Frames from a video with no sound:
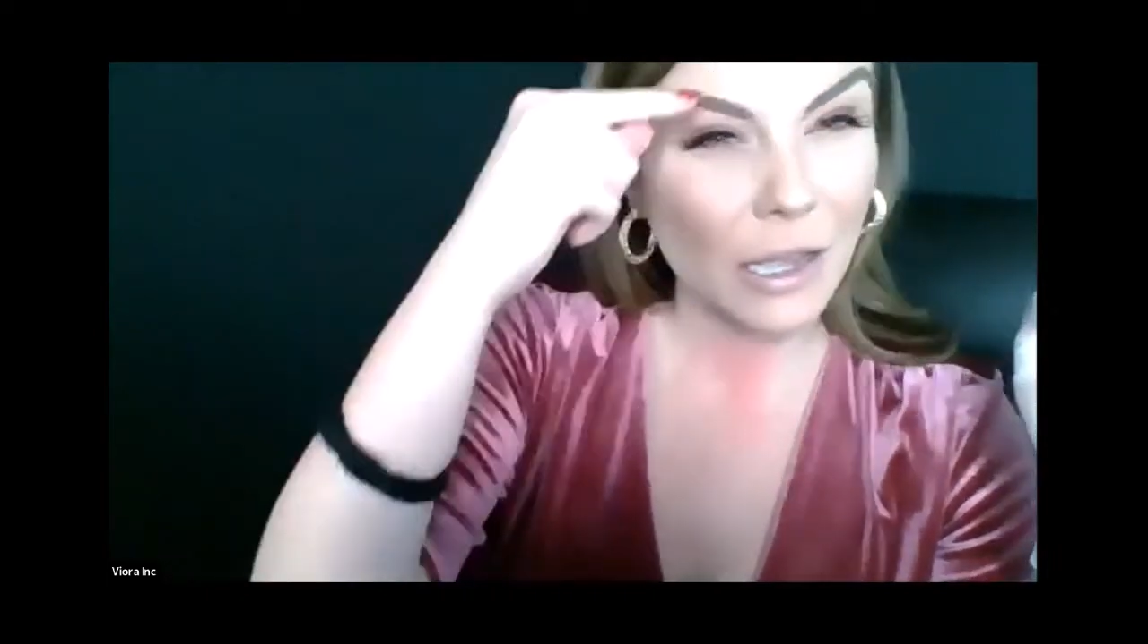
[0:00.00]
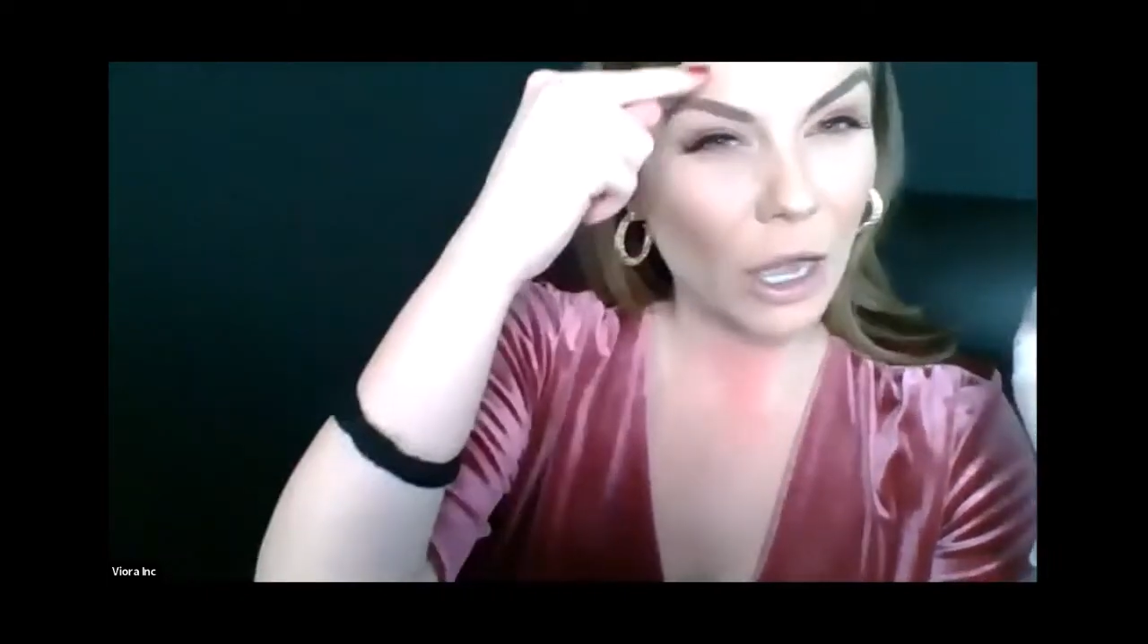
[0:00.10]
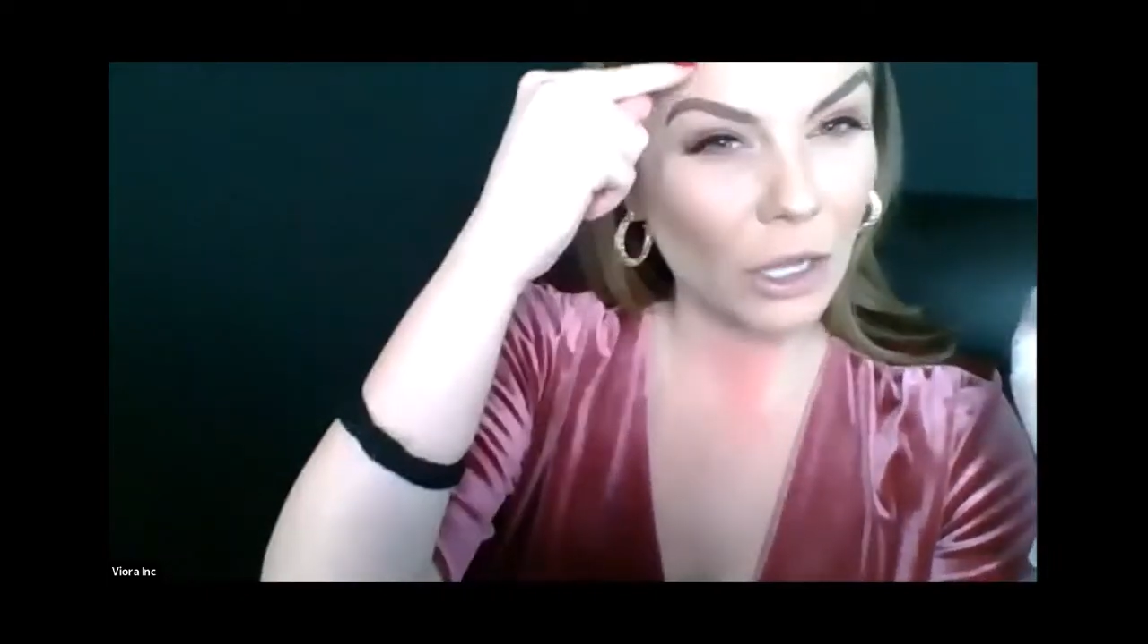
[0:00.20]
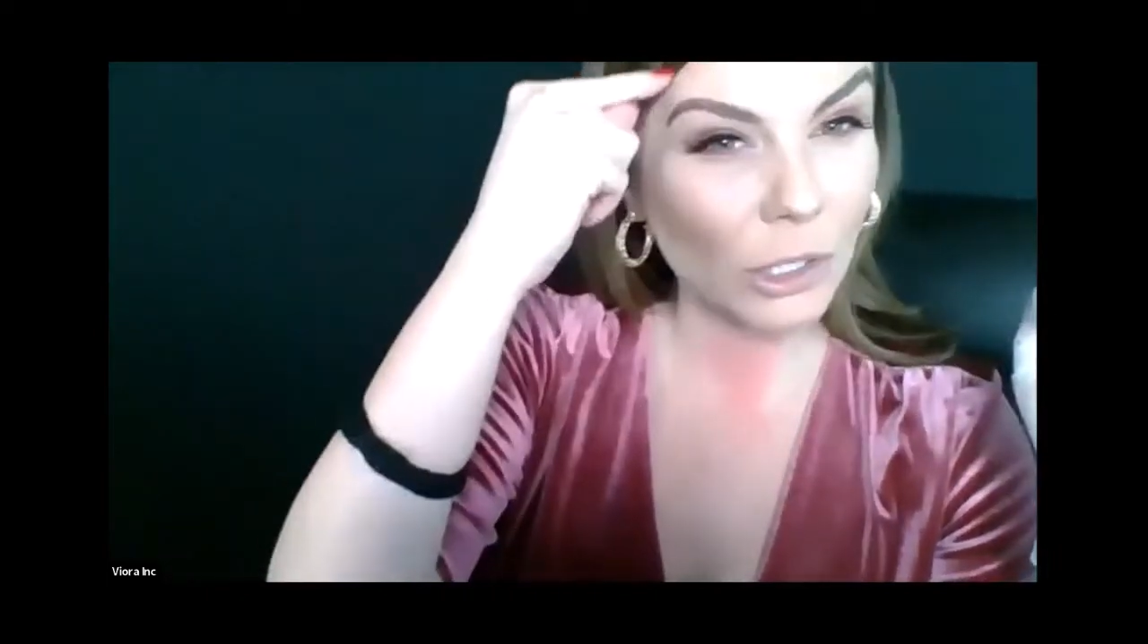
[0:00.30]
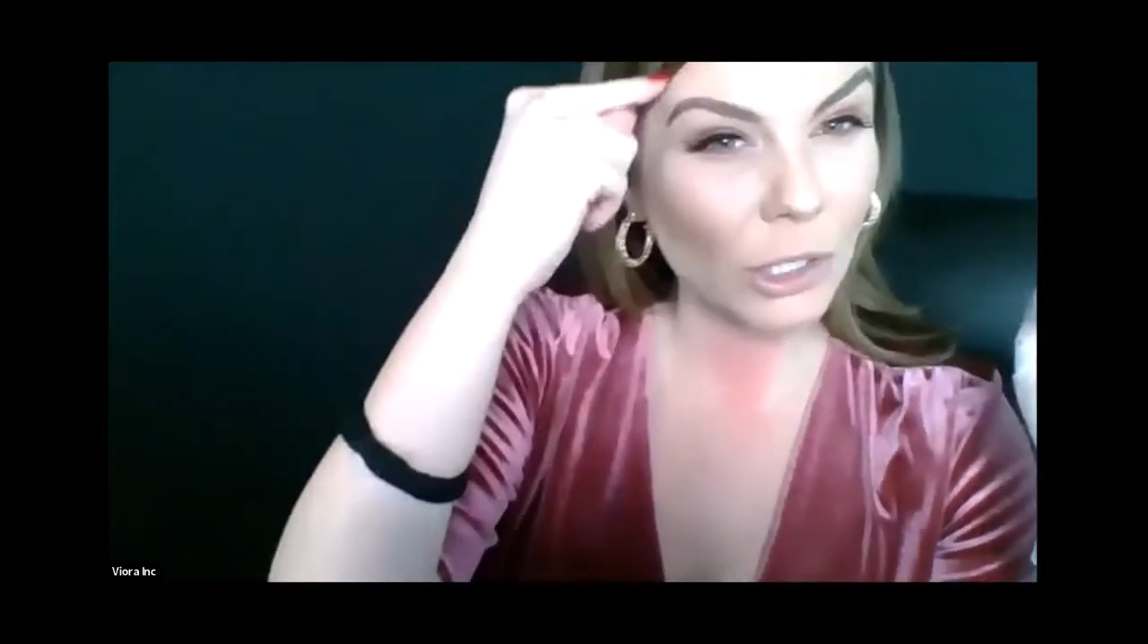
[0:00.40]

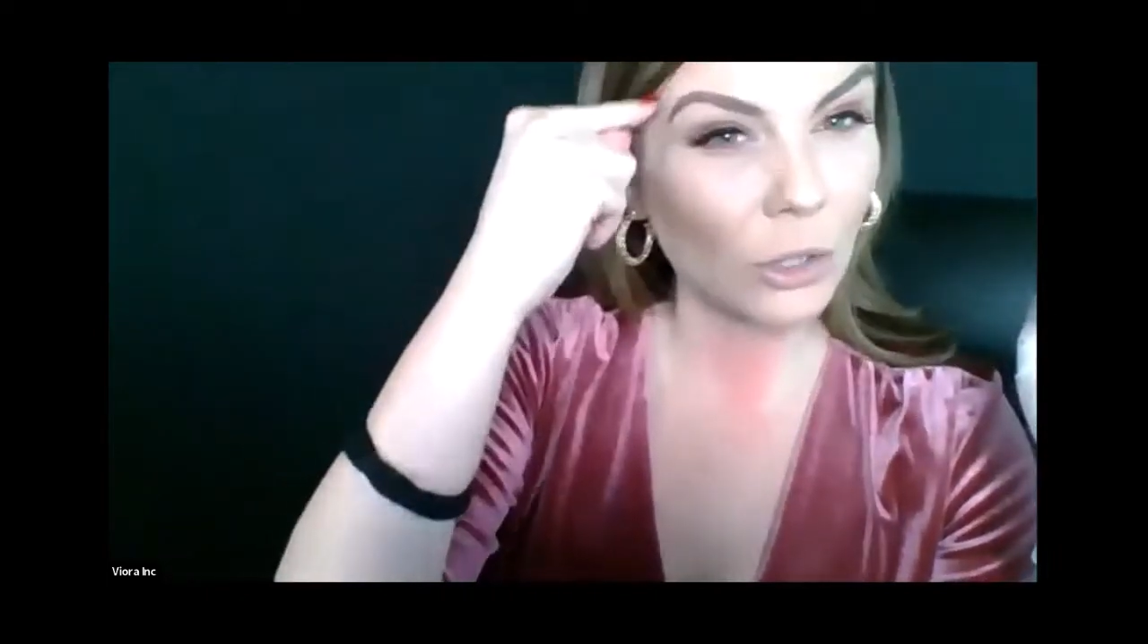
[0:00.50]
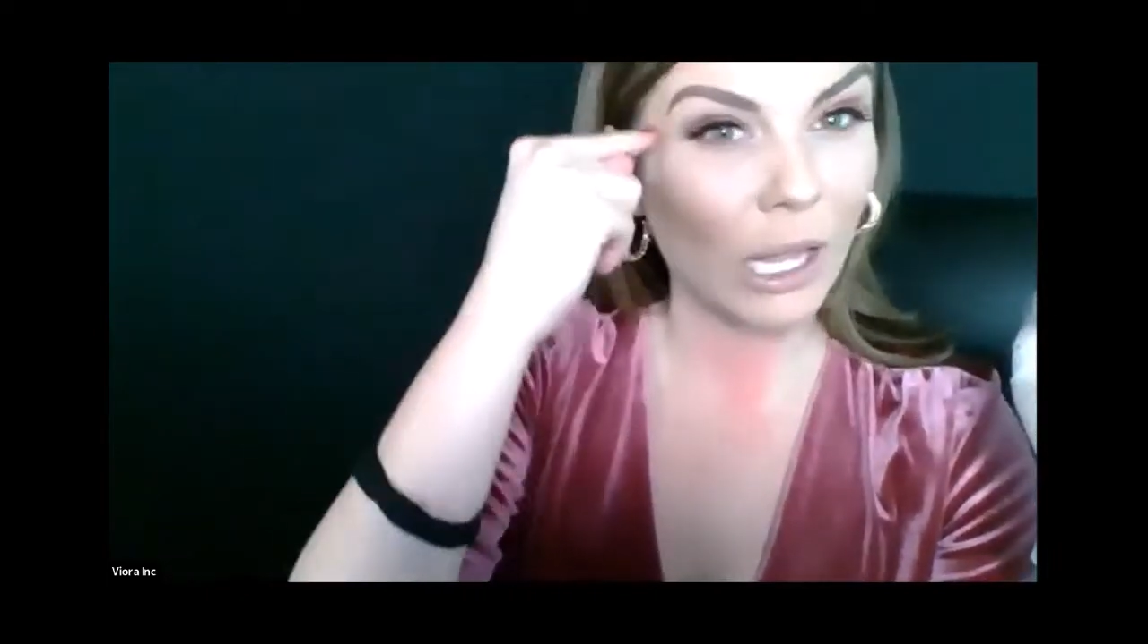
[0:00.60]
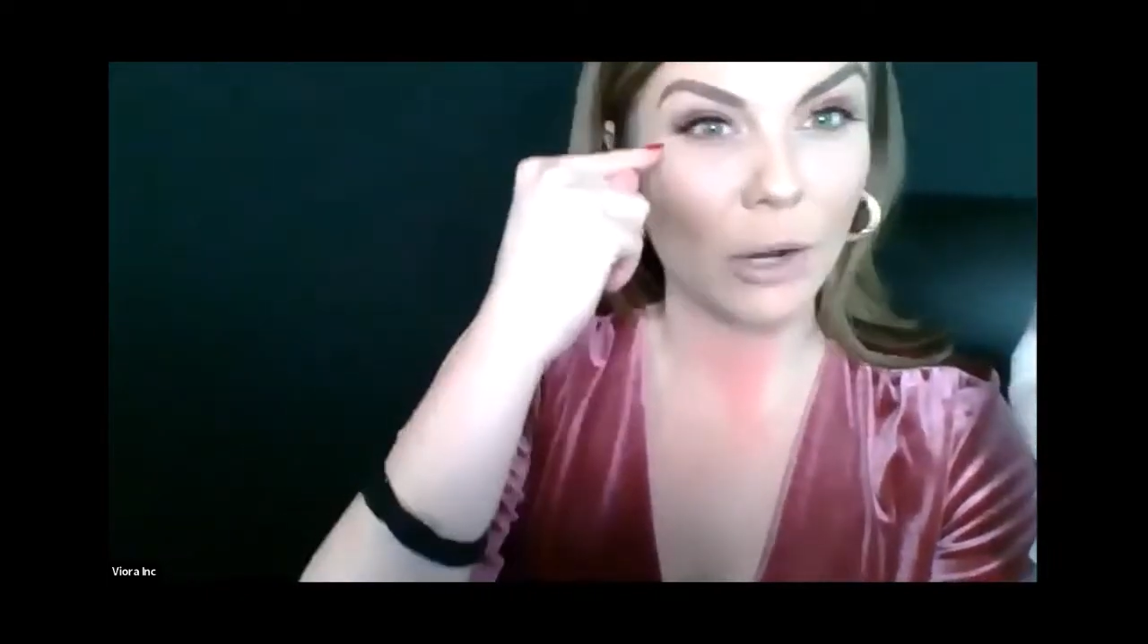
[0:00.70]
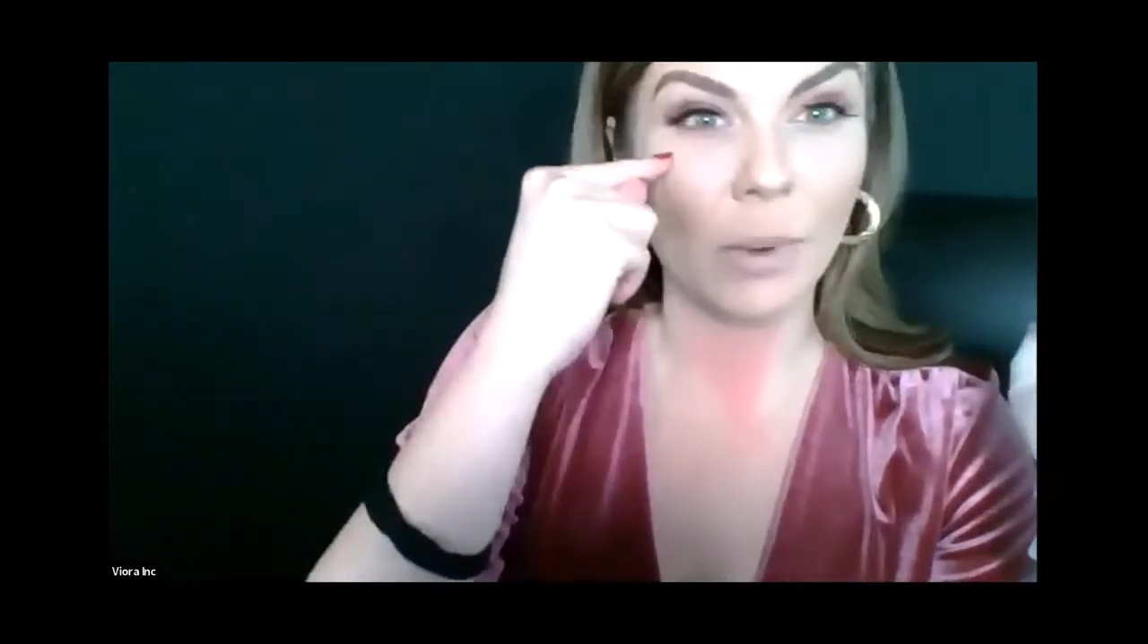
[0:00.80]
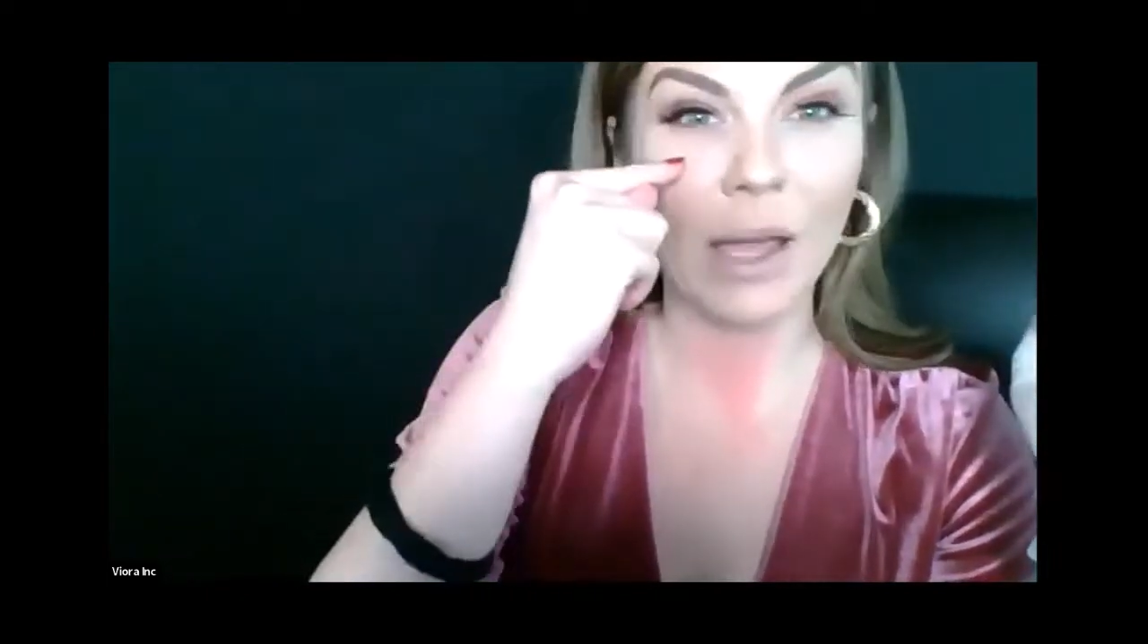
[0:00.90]
also
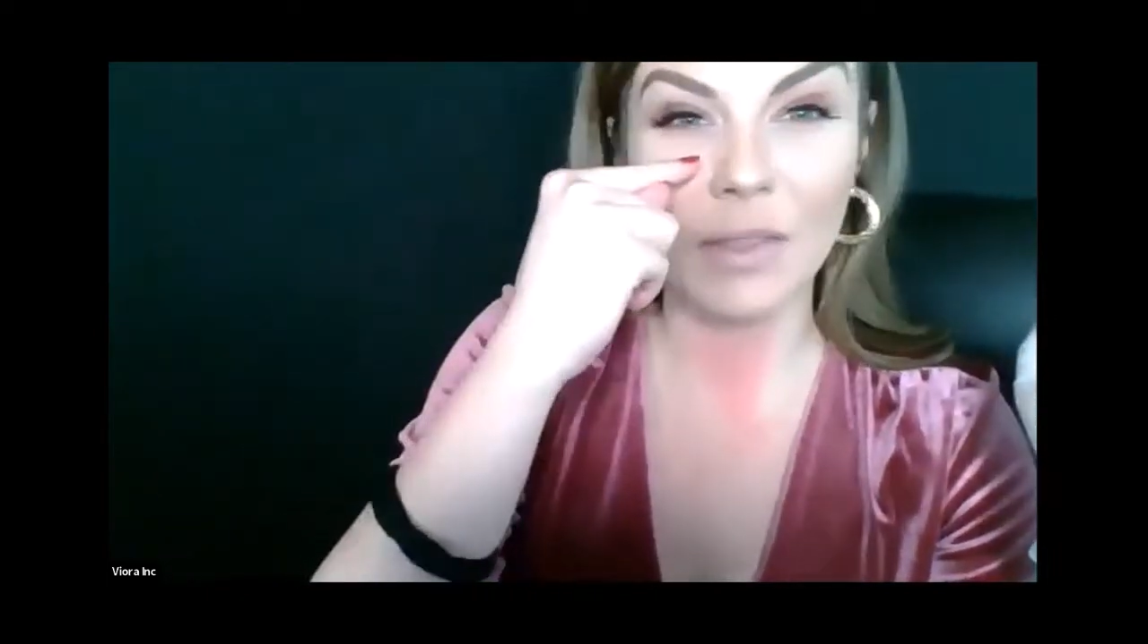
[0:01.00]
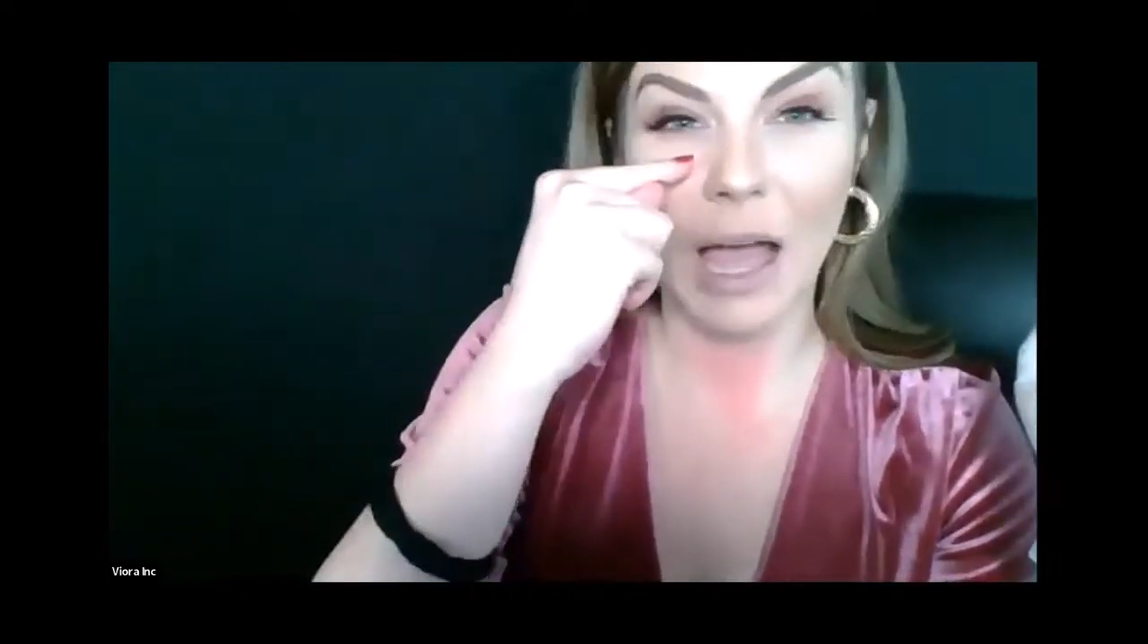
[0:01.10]
like around